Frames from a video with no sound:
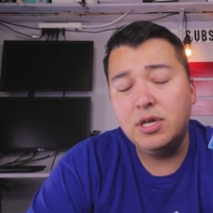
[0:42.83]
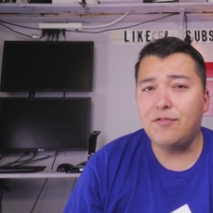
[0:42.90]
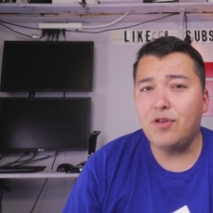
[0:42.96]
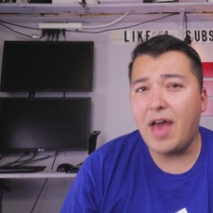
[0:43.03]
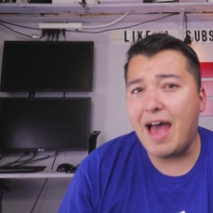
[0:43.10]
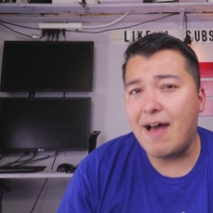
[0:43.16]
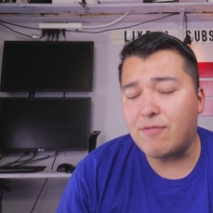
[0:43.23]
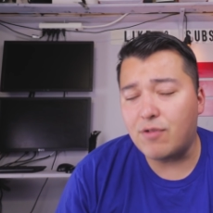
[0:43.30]
If
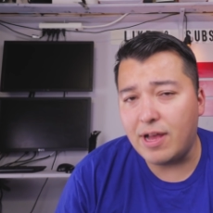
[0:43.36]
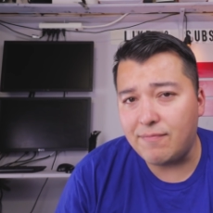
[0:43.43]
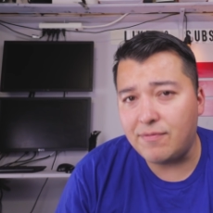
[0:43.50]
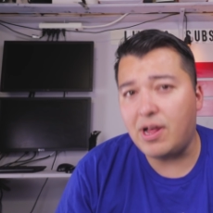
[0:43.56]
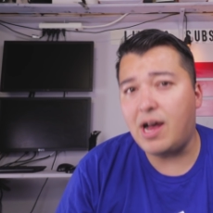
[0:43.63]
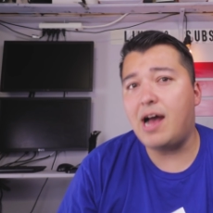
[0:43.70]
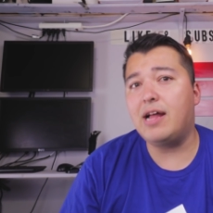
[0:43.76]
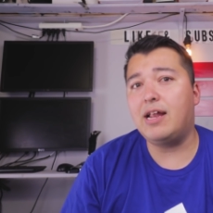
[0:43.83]
you have or have
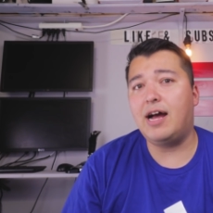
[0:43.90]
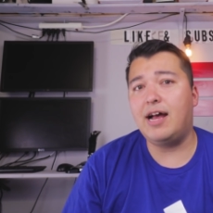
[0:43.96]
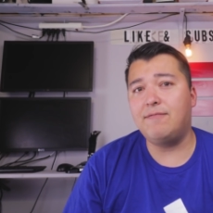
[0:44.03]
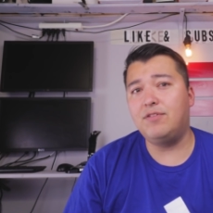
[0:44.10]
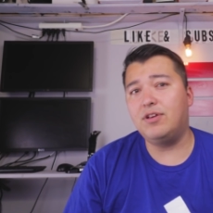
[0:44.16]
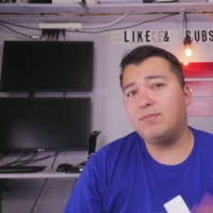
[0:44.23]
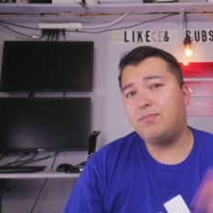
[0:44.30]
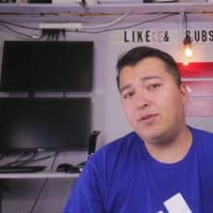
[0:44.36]
not,
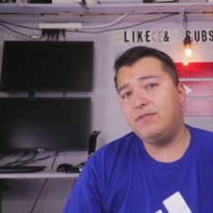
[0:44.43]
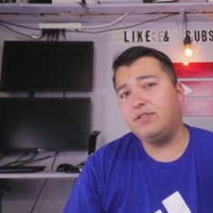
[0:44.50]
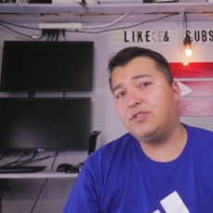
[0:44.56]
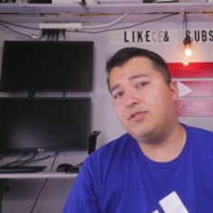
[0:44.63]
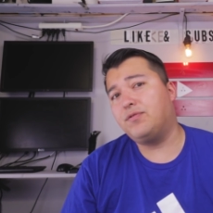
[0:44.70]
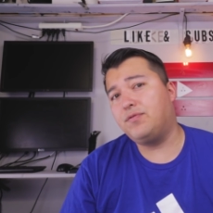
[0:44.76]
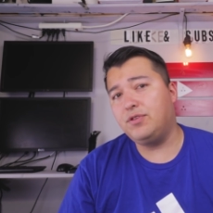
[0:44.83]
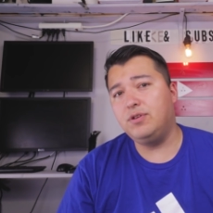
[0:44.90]
I've done
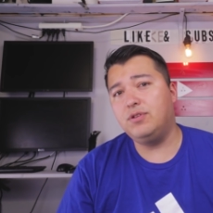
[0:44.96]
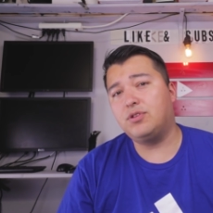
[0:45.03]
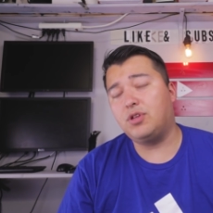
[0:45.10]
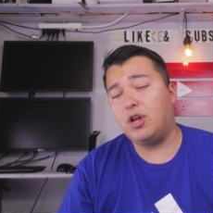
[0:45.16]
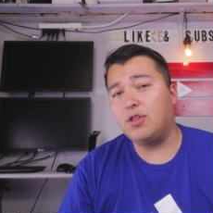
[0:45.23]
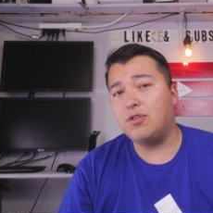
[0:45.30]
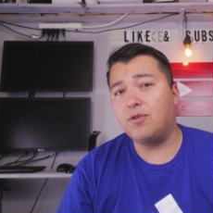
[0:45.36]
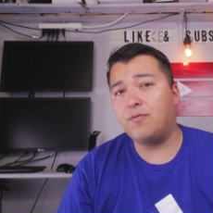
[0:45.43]
previous reviews
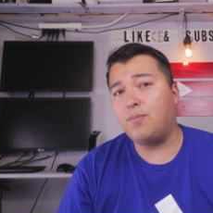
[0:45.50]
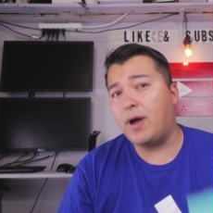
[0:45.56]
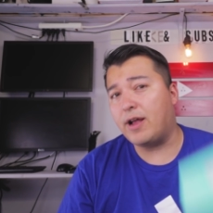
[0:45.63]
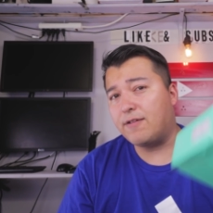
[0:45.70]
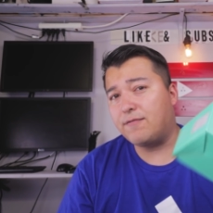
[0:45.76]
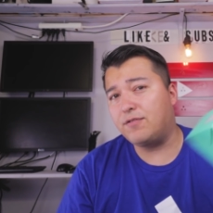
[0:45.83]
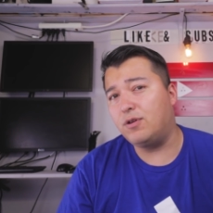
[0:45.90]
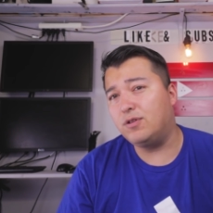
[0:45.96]
on other
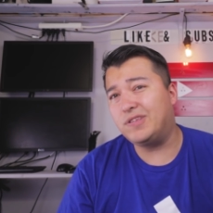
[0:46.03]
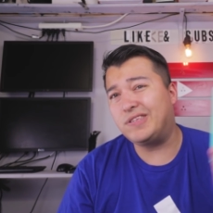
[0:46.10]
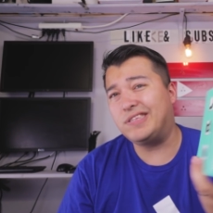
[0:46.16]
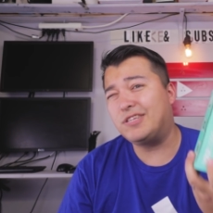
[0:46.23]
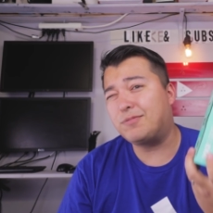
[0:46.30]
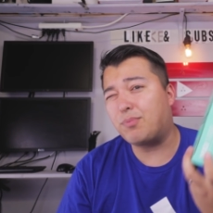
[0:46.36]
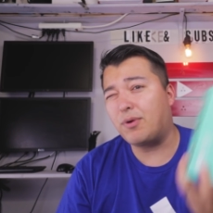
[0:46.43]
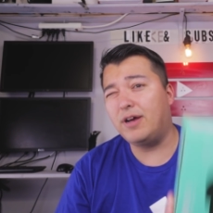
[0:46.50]
microphones in
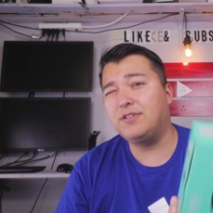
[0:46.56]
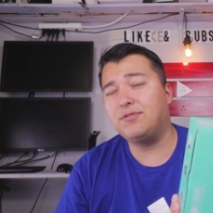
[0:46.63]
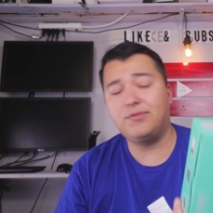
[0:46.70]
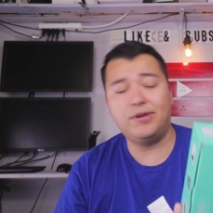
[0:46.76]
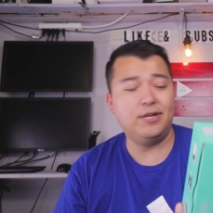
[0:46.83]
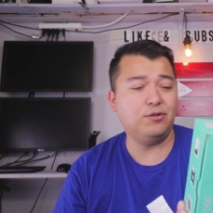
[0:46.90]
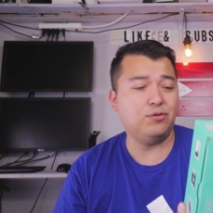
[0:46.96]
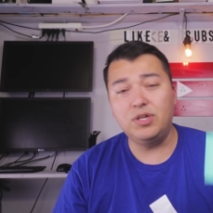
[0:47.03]
this price
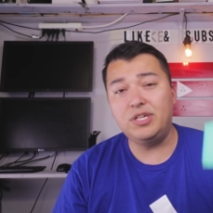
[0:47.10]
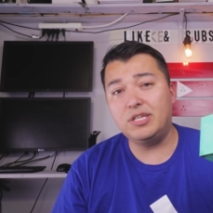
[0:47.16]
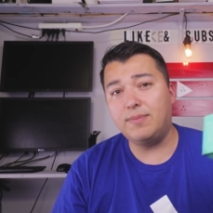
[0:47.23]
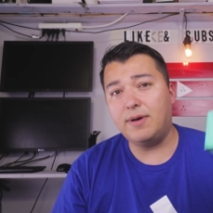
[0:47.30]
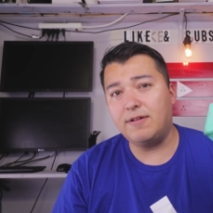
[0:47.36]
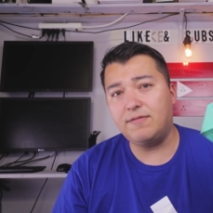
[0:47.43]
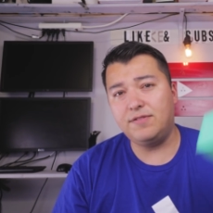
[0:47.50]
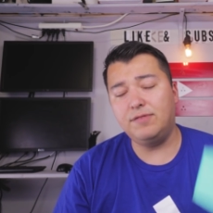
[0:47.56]
range, which is
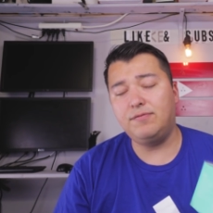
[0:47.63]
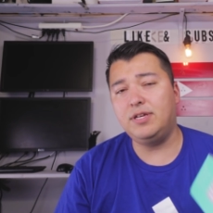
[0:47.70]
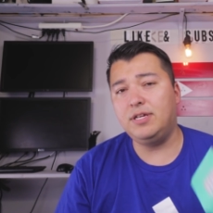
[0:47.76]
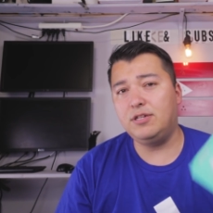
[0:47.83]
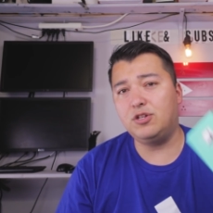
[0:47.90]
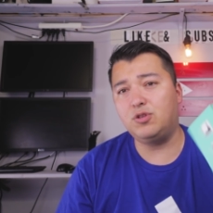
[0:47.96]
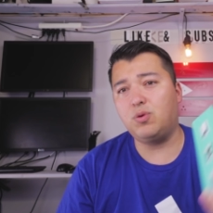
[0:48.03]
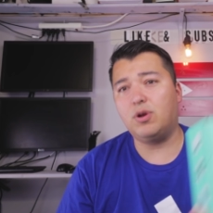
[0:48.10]
about
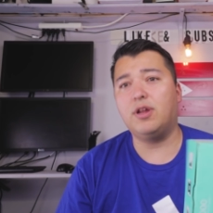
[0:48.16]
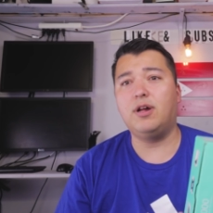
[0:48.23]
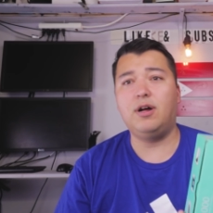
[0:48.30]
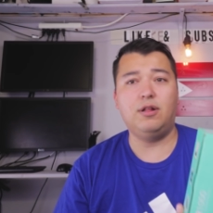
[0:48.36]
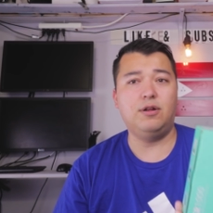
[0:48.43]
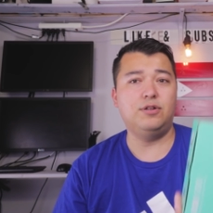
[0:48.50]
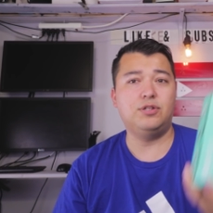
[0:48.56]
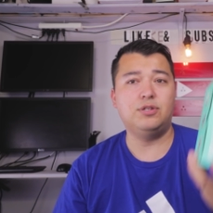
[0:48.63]
fifteen to twenty
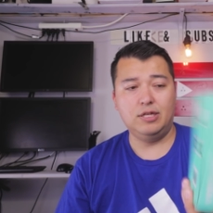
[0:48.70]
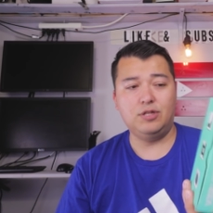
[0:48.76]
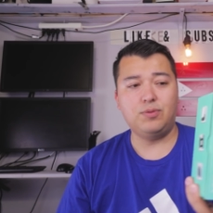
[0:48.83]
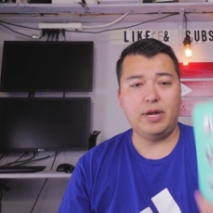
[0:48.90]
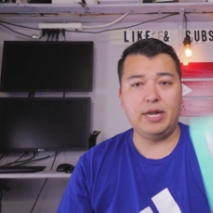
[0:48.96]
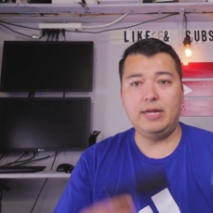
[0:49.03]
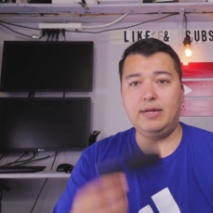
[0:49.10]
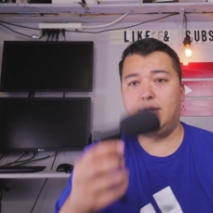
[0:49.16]
dollars. This
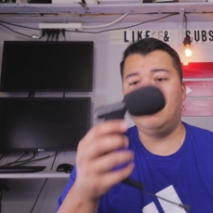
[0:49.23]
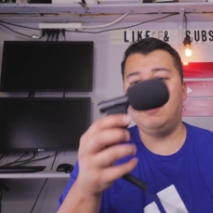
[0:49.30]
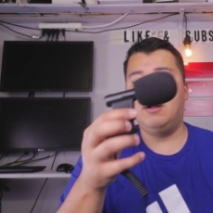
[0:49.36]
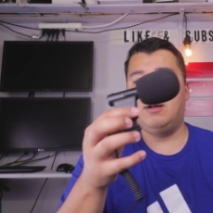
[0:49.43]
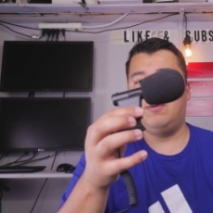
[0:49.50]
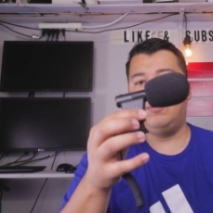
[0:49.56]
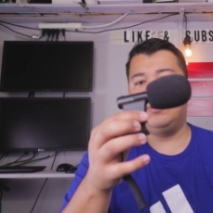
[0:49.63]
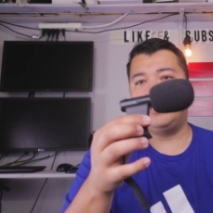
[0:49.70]
right here
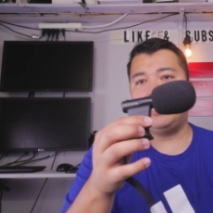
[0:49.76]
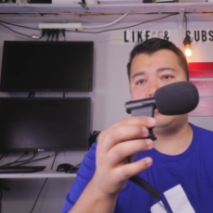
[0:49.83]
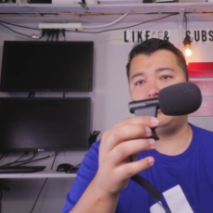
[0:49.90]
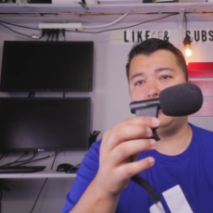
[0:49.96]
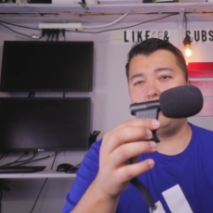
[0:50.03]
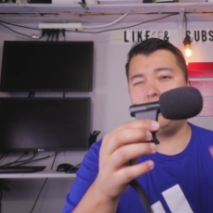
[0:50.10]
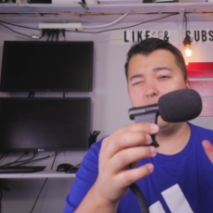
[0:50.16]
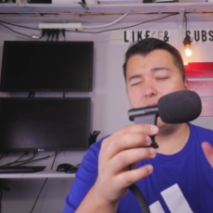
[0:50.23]
was
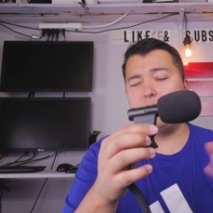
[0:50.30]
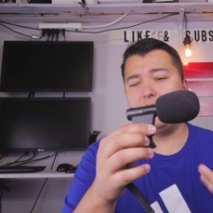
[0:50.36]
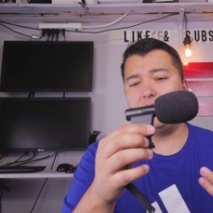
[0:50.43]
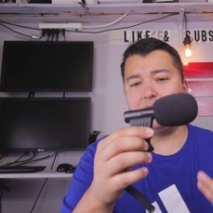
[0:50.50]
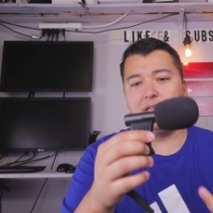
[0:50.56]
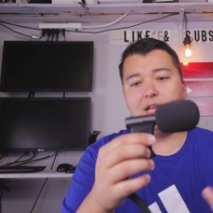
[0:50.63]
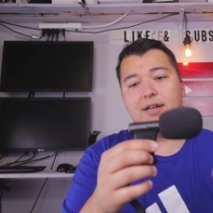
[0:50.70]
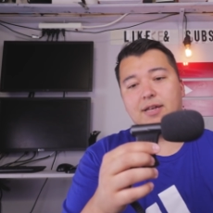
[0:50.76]
actually one of the
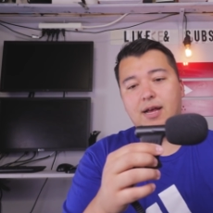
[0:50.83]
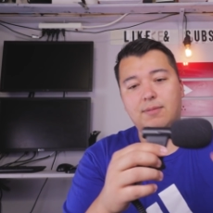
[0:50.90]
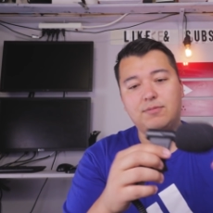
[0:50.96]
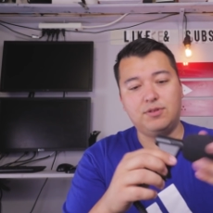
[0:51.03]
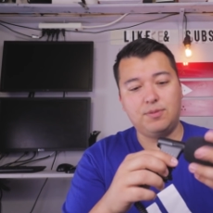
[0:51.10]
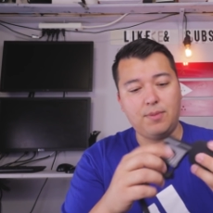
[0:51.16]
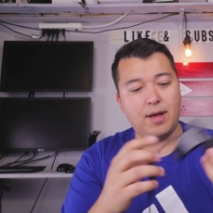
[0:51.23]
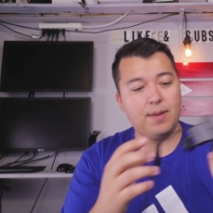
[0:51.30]
biggest
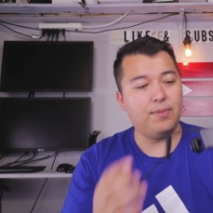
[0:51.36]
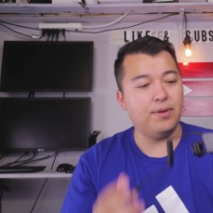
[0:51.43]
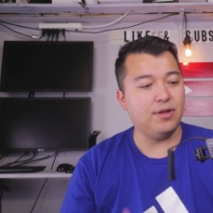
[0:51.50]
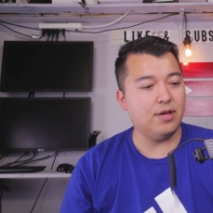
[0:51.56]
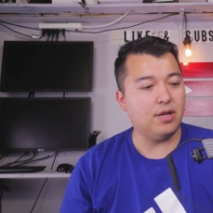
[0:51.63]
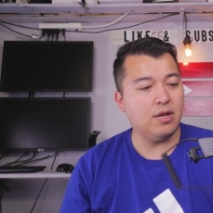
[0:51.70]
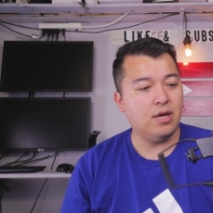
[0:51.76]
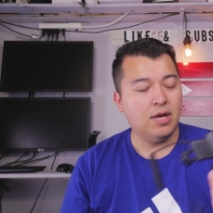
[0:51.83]
letdowns in my
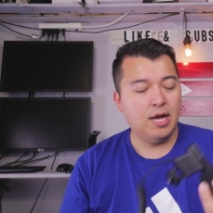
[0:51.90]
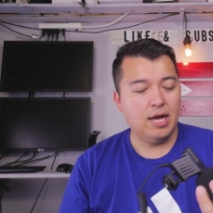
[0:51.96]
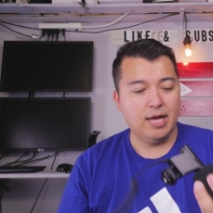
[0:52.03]
opinion.